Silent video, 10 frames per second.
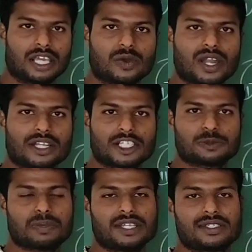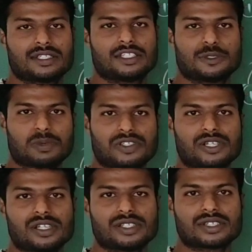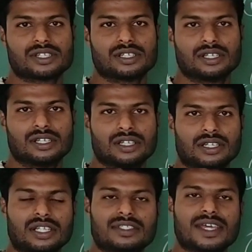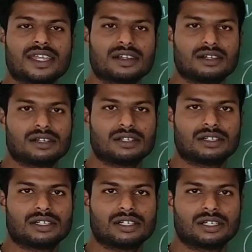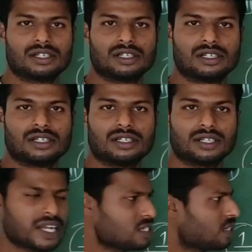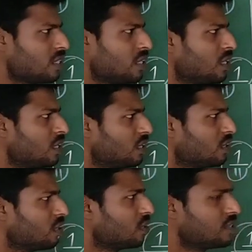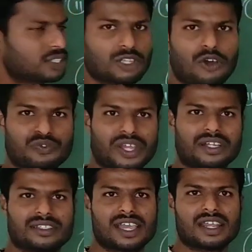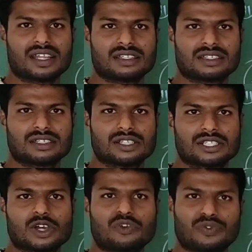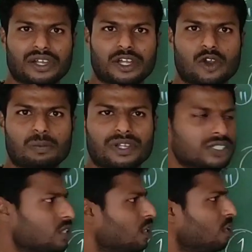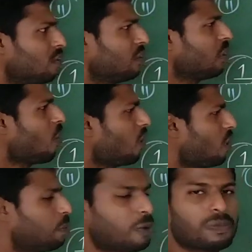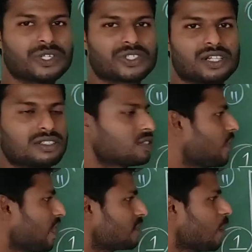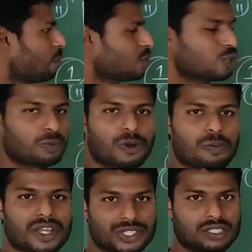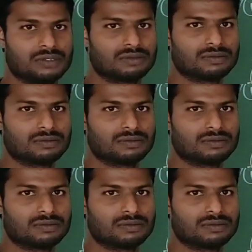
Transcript: Aeronautic space specialist, designer, right? Software designers, software developers, they all professionals, examples to the probation.